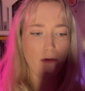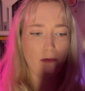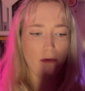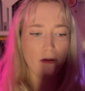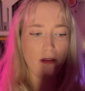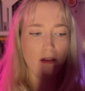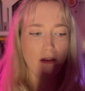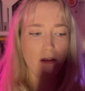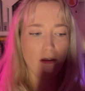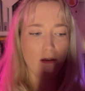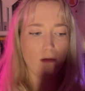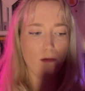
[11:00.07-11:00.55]

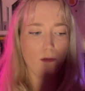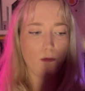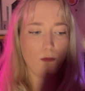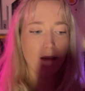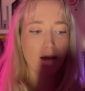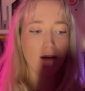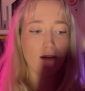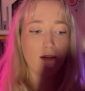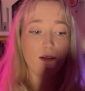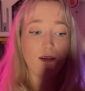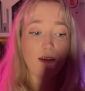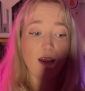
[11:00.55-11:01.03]
with you."
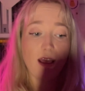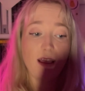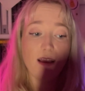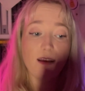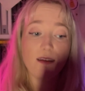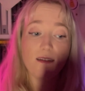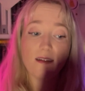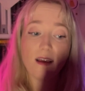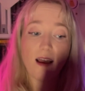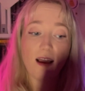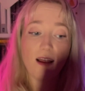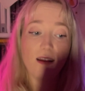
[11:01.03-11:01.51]

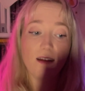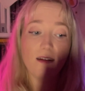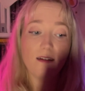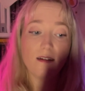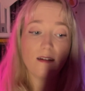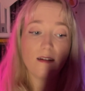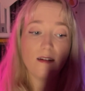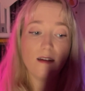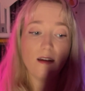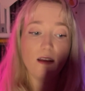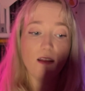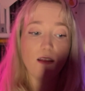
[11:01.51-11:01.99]
Staying
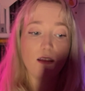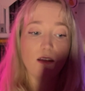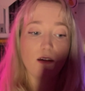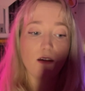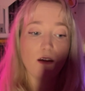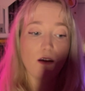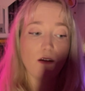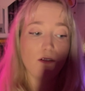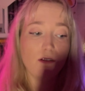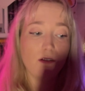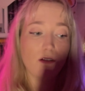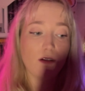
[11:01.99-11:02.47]
silent, the
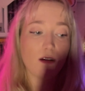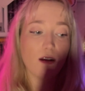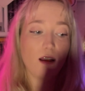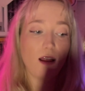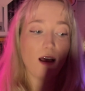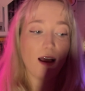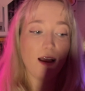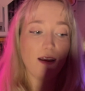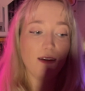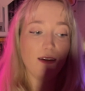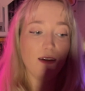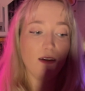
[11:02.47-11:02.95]
ghost
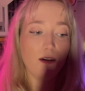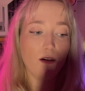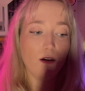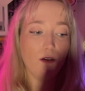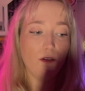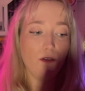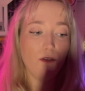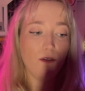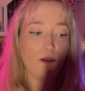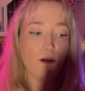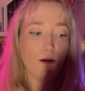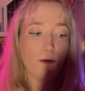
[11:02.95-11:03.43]
glided
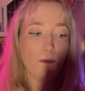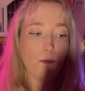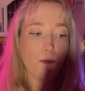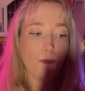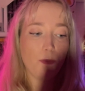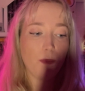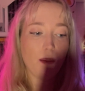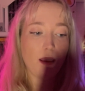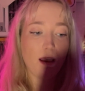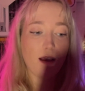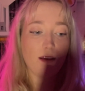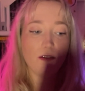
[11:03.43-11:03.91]
off.
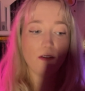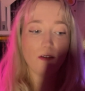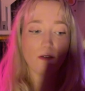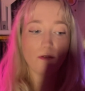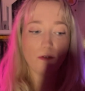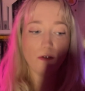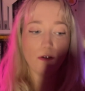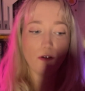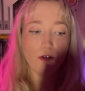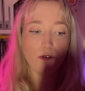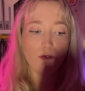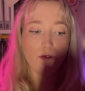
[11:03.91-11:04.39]
As
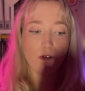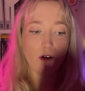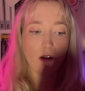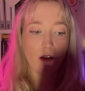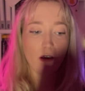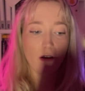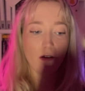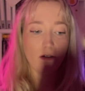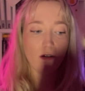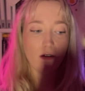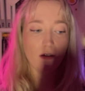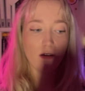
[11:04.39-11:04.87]
Scrooge
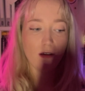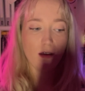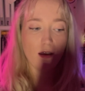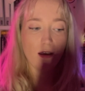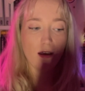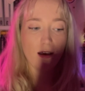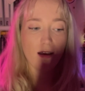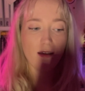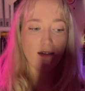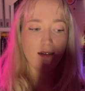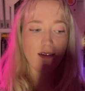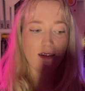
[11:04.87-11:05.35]
followed,
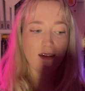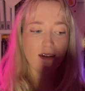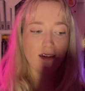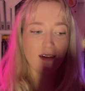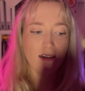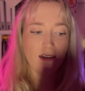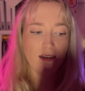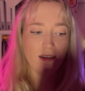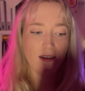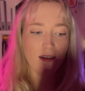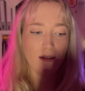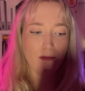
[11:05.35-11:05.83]
a
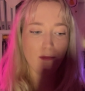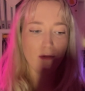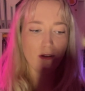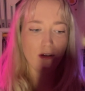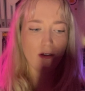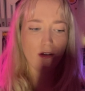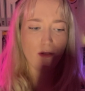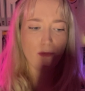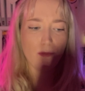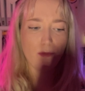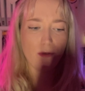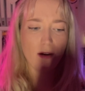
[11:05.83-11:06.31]
city seemed to
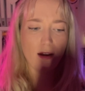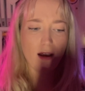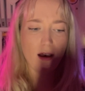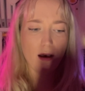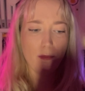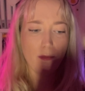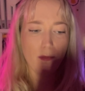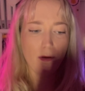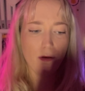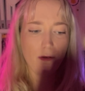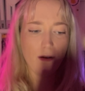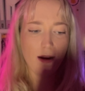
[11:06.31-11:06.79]
spring
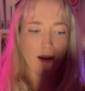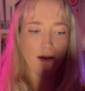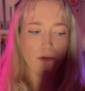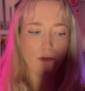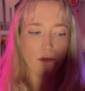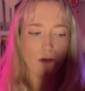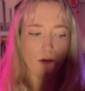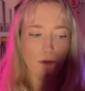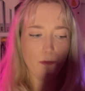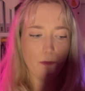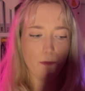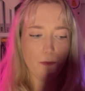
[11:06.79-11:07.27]
up
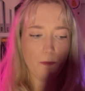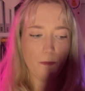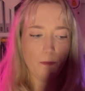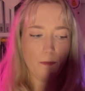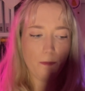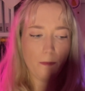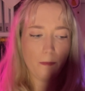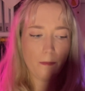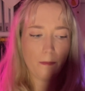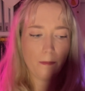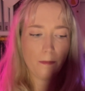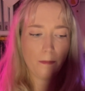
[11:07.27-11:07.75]
around them.
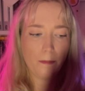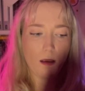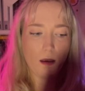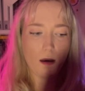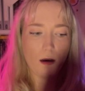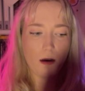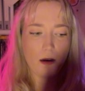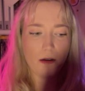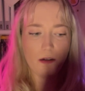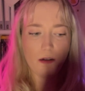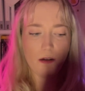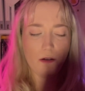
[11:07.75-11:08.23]

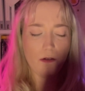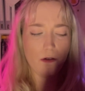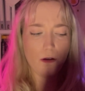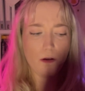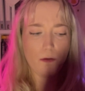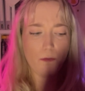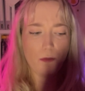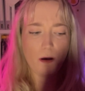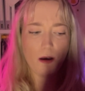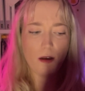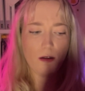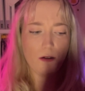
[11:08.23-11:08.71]
"I don't
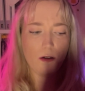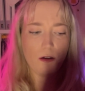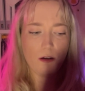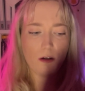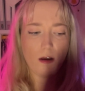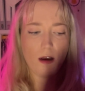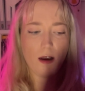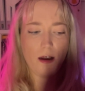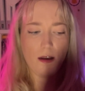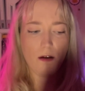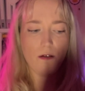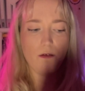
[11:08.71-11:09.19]
know
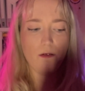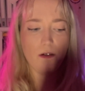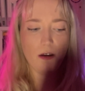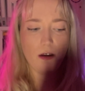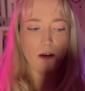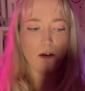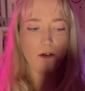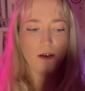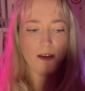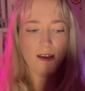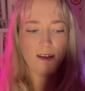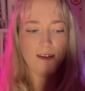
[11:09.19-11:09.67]
much. I only
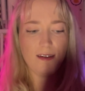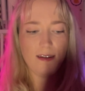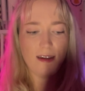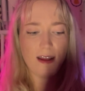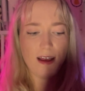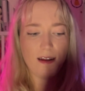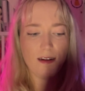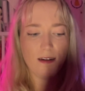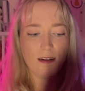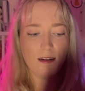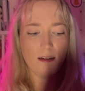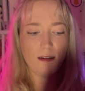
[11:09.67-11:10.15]
know he's
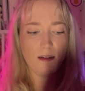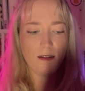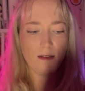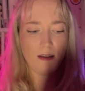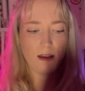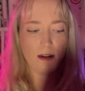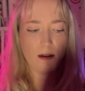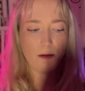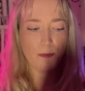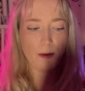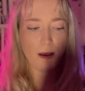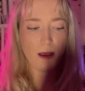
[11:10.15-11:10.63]
dead,"
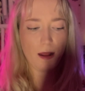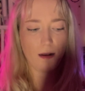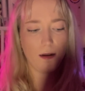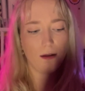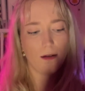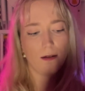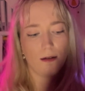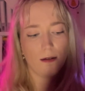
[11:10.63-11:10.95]
said a man.